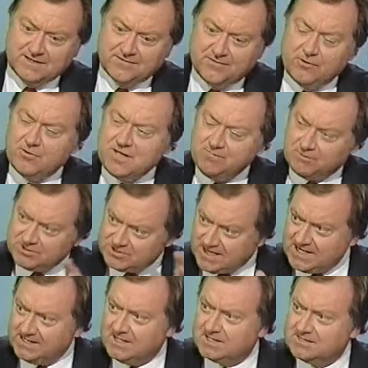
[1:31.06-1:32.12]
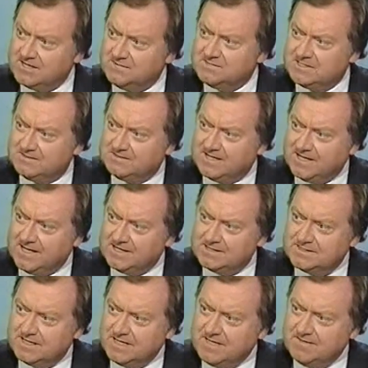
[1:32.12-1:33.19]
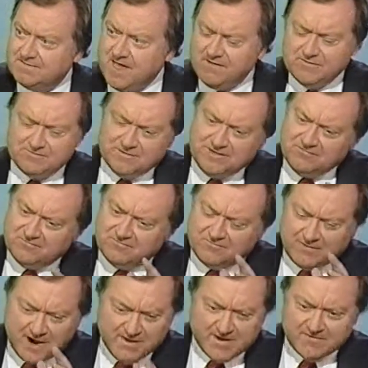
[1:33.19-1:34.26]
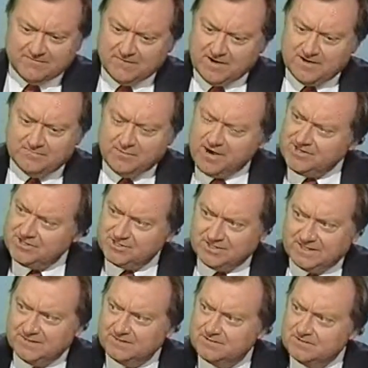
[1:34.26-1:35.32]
a 30% consumption tax, that would be very, very punishing